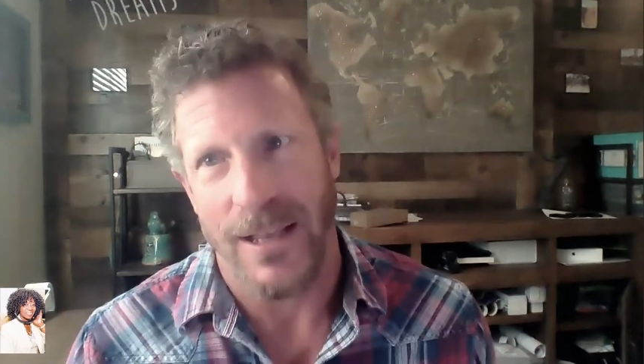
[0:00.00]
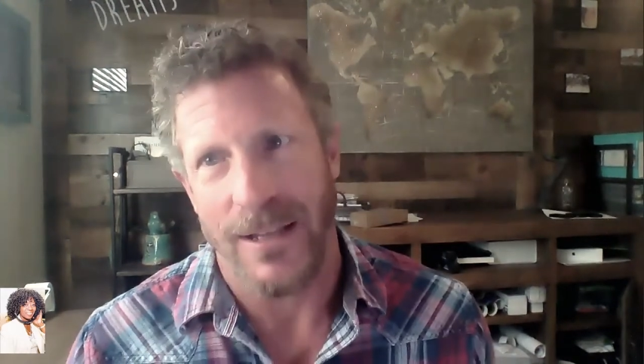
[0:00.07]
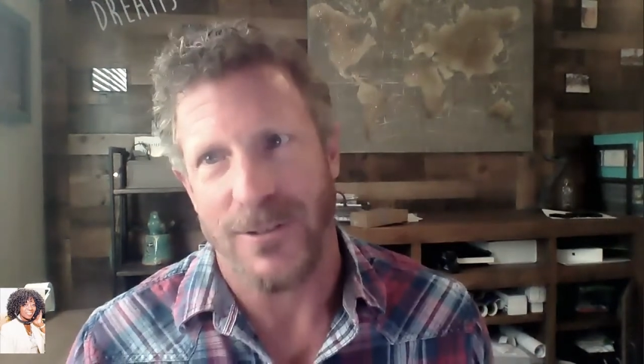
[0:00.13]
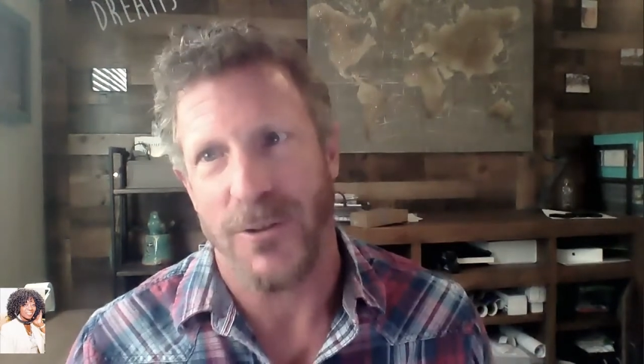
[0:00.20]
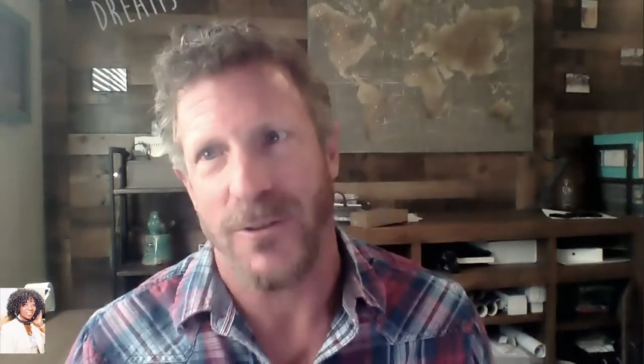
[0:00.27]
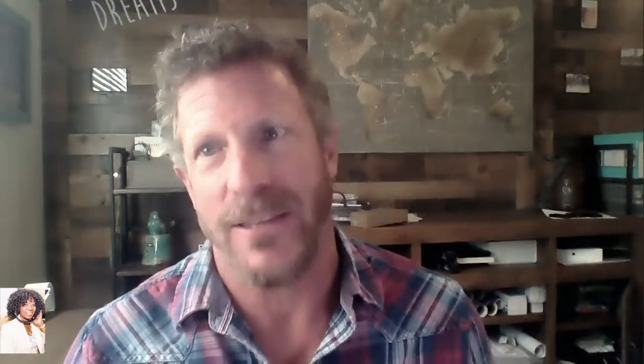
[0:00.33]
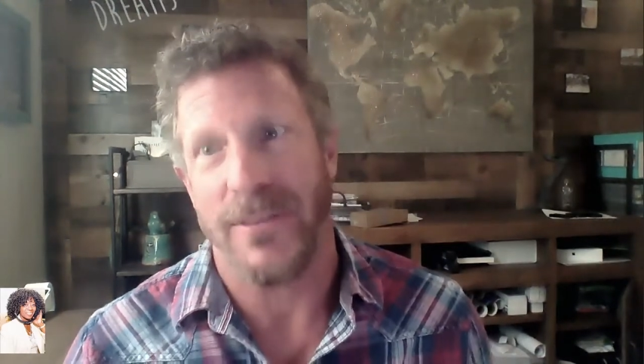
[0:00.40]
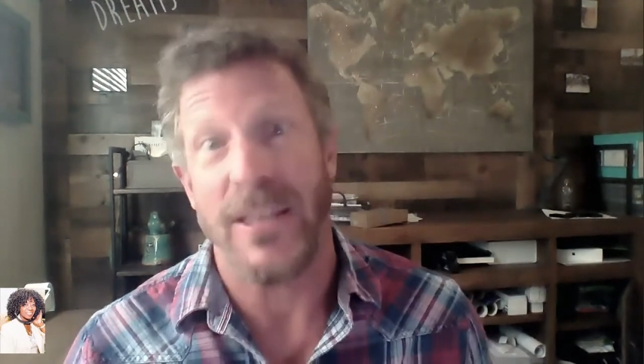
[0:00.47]
and
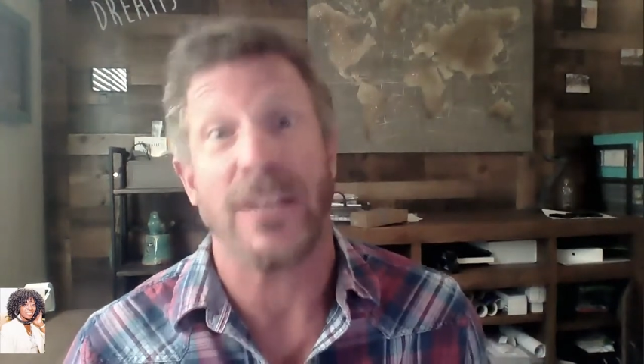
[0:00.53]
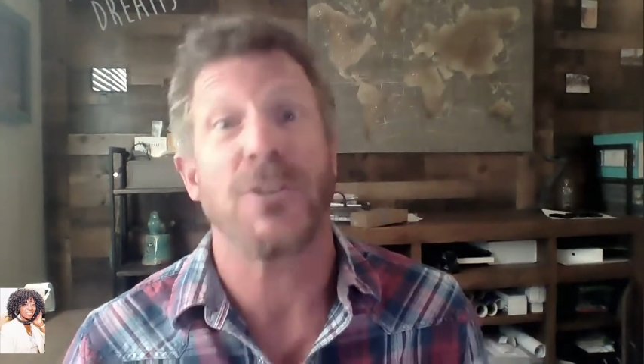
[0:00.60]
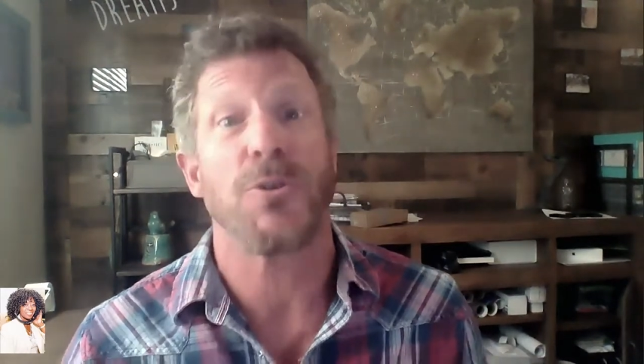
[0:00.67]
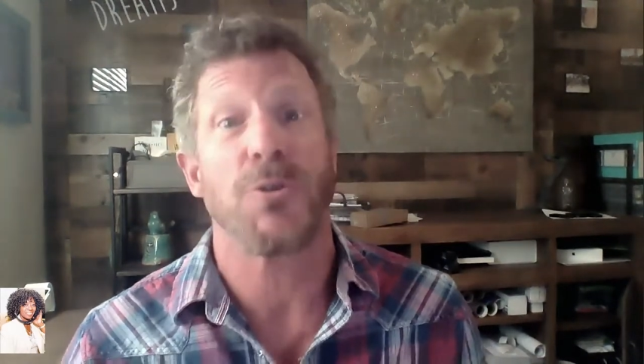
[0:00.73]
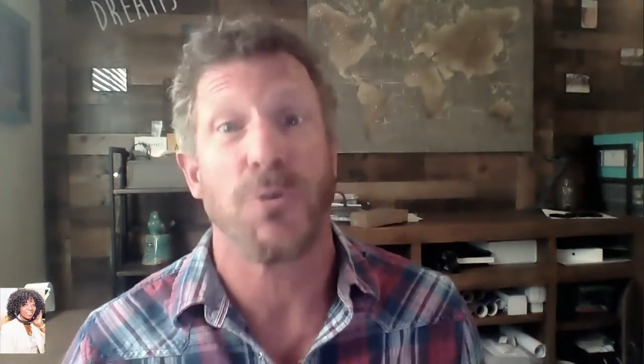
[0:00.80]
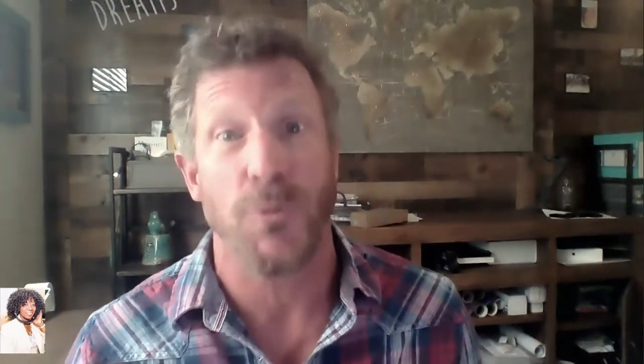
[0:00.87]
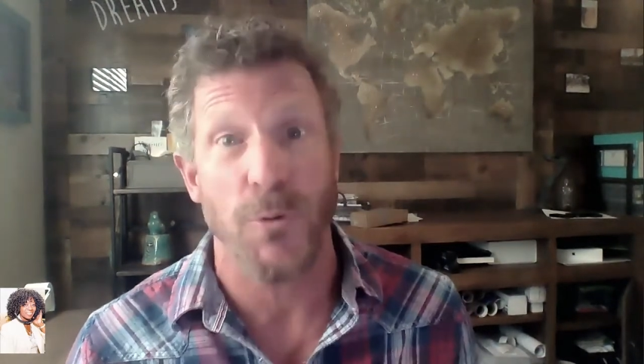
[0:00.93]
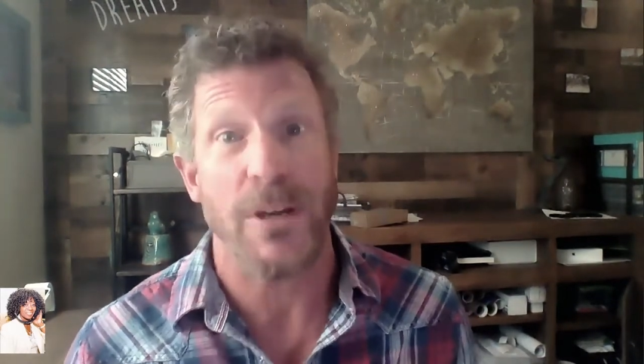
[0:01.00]
to the, the
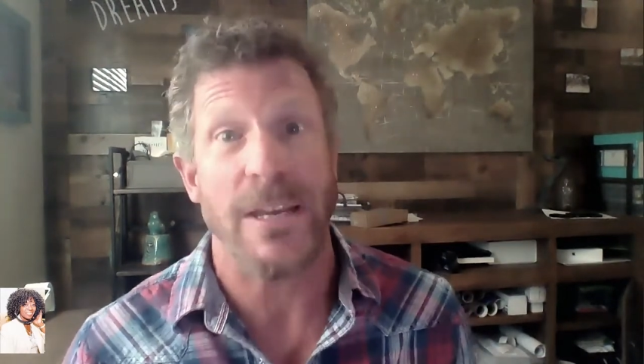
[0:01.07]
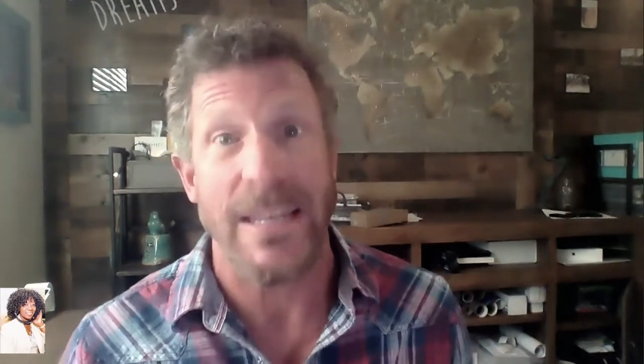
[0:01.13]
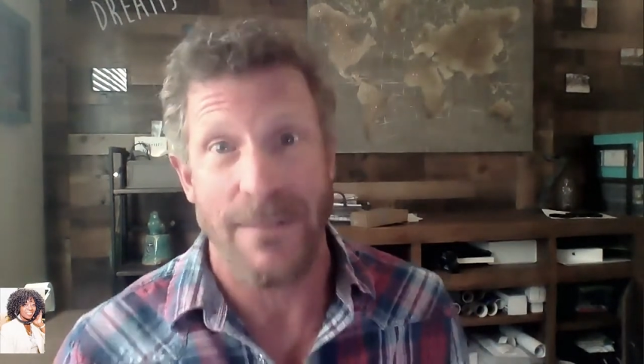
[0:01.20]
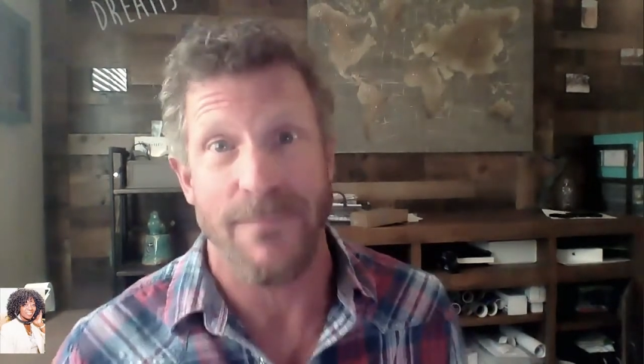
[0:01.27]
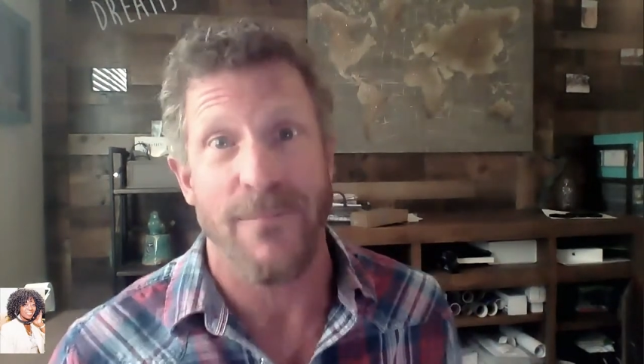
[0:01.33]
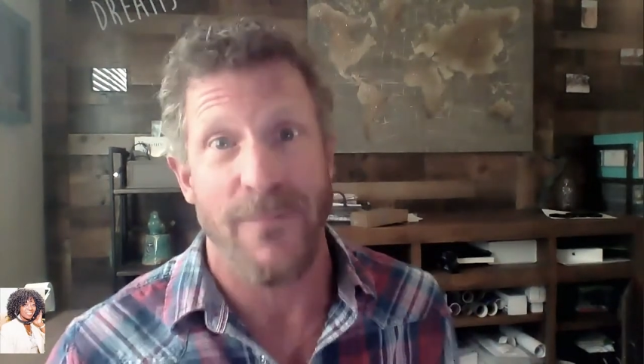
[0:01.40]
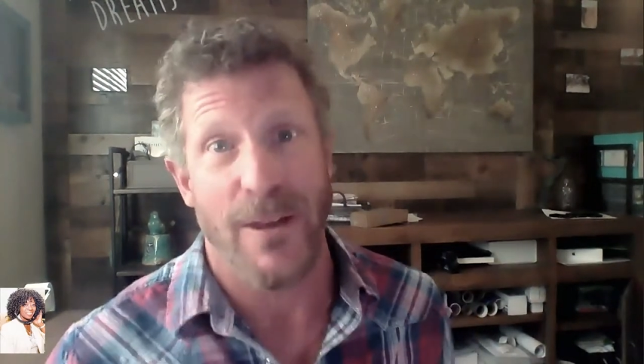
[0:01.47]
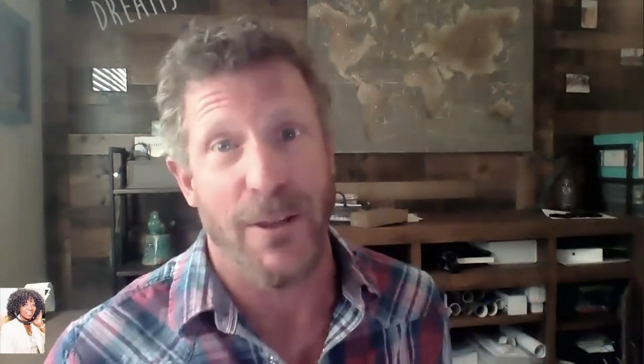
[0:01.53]

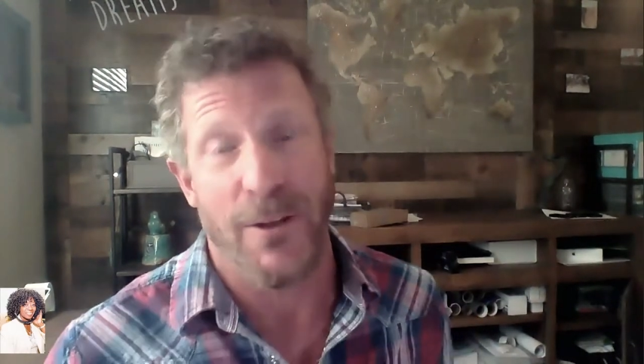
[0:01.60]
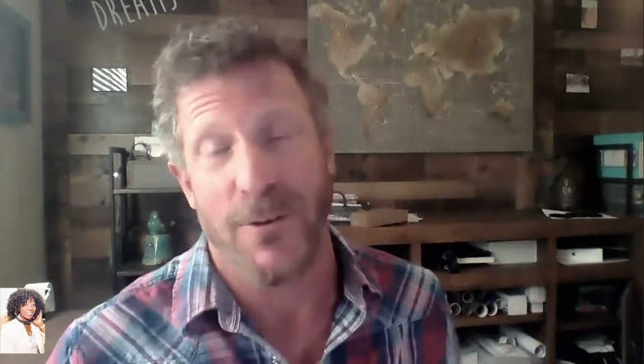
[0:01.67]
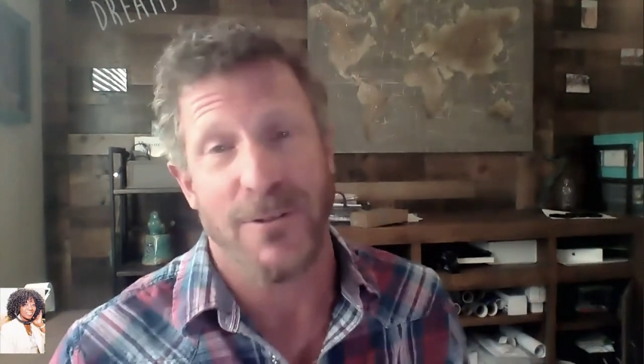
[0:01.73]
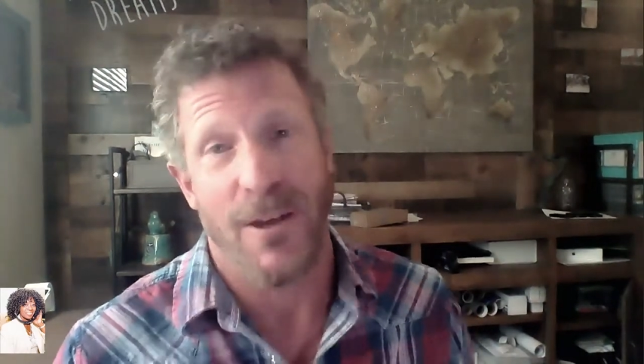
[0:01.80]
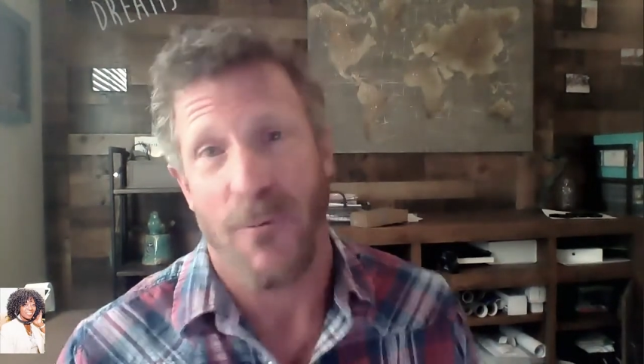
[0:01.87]
extreme videos